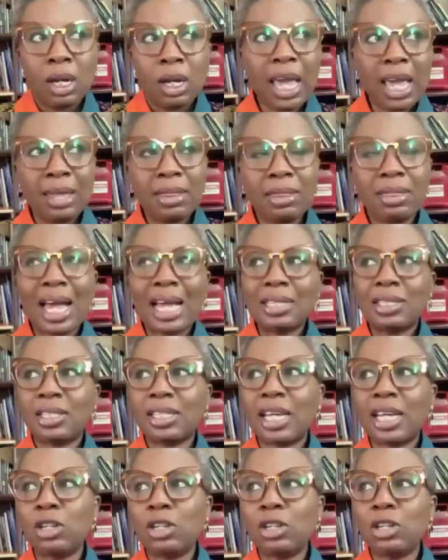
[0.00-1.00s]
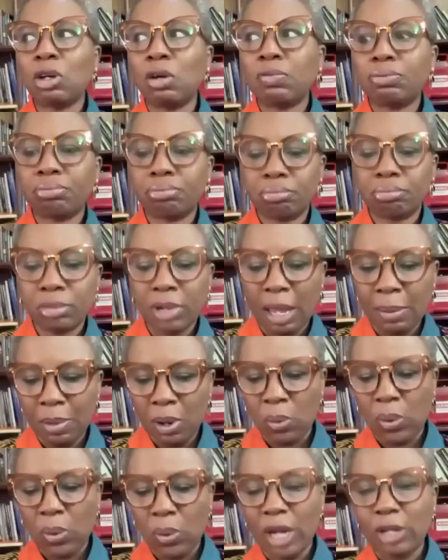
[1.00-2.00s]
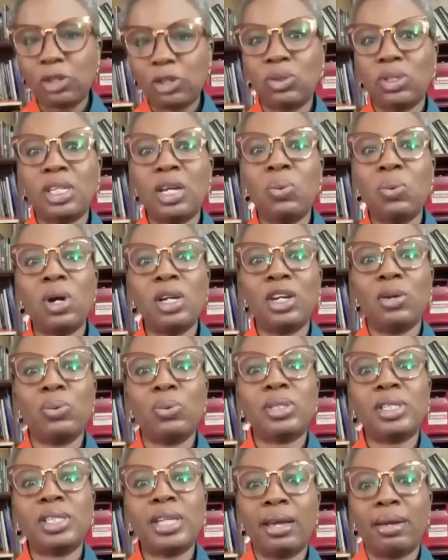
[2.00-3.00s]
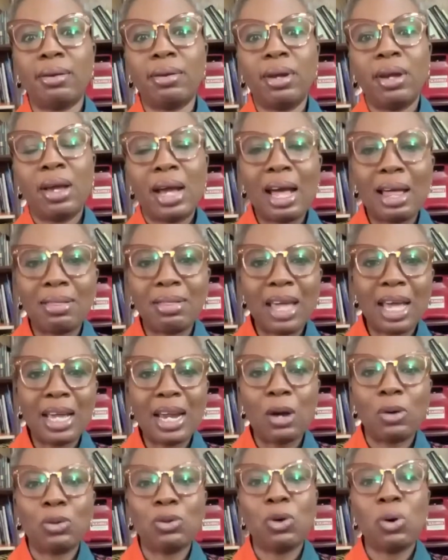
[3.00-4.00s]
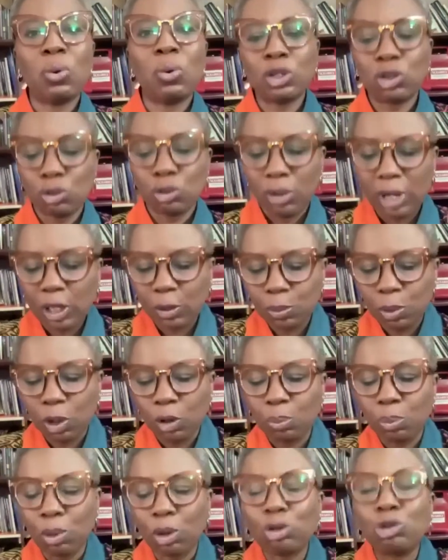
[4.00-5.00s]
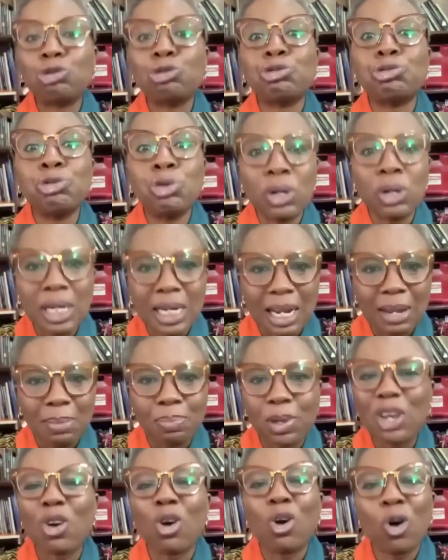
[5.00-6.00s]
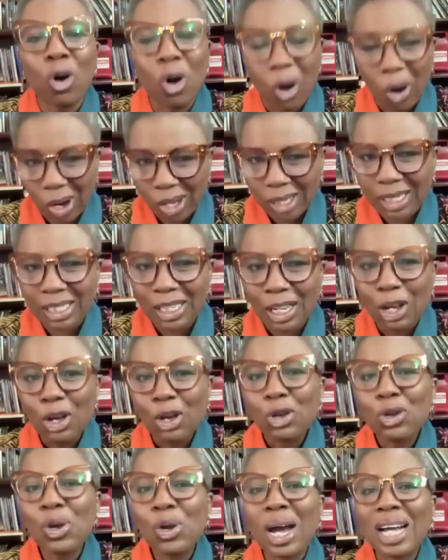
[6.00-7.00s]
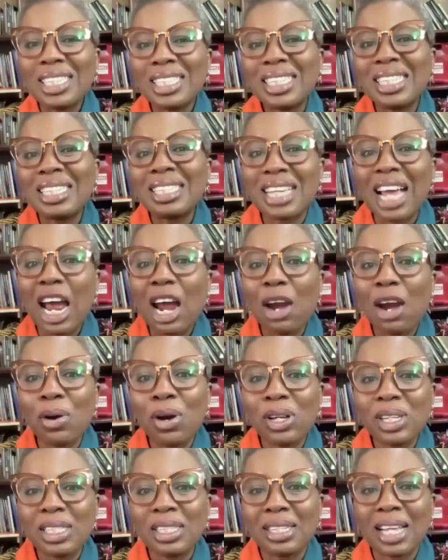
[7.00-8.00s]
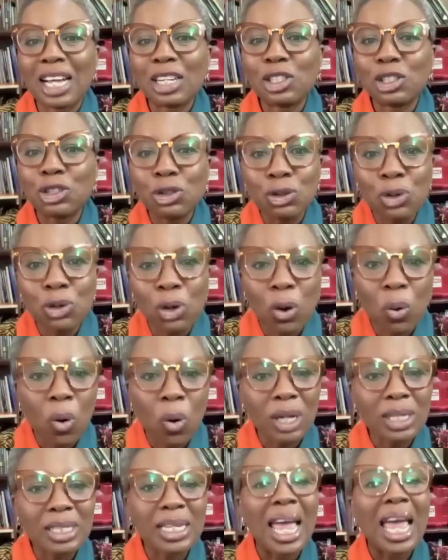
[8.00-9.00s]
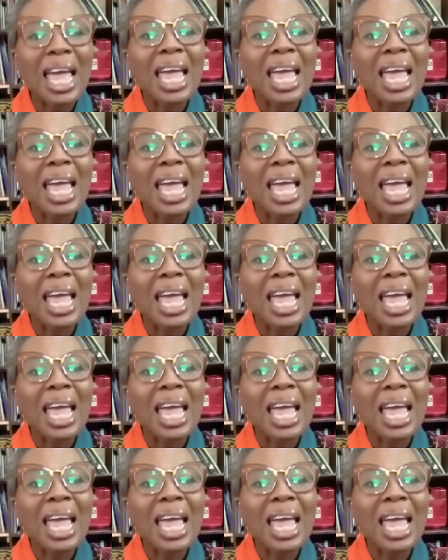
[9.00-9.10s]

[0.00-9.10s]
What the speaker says: in that sense of, let me wait to see what they will say, and then I'll know what to respond, but truly because you are desirous that, you know what,